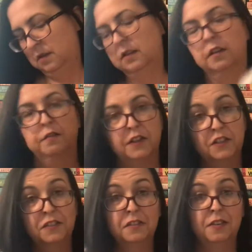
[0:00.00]

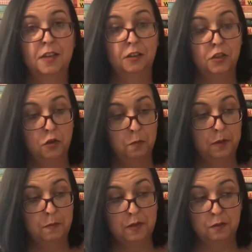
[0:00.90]
Confessions of an English
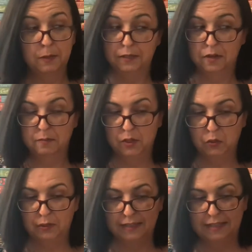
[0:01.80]
Opium Eater by Thomas De
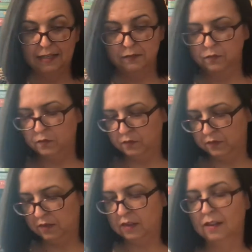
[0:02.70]
Quincey.
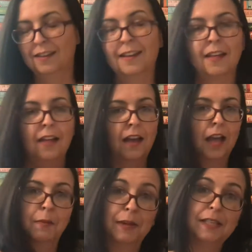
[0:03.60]

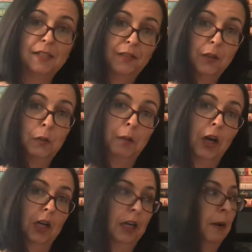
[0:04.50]
And Mansfield
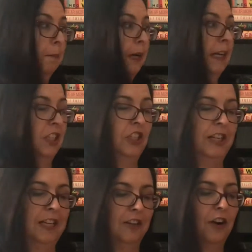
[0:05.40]
Park by
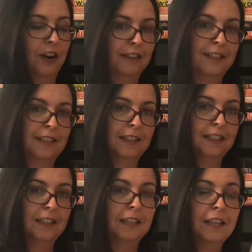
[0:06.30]
Jane Austen.
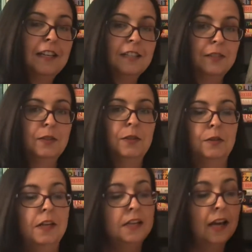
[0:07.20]
So
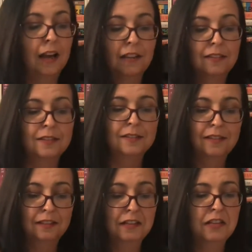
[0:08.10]
yeah, this is
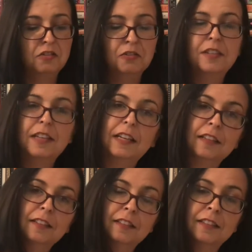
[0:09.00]
an
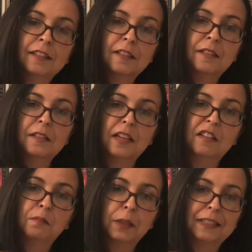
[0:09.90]
interesting slate
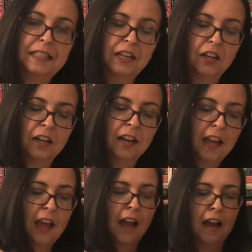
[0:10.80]
of books here
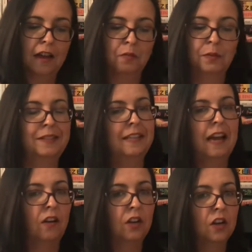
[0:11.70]
and we'll see
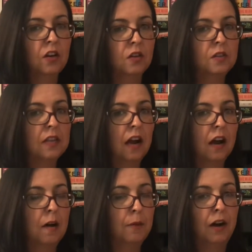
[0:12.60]
how it goes.
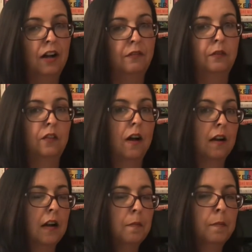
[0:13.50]
Um, I'll have a vlog
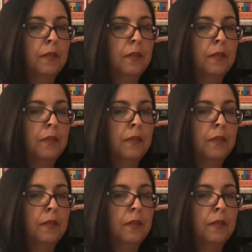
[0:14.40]
up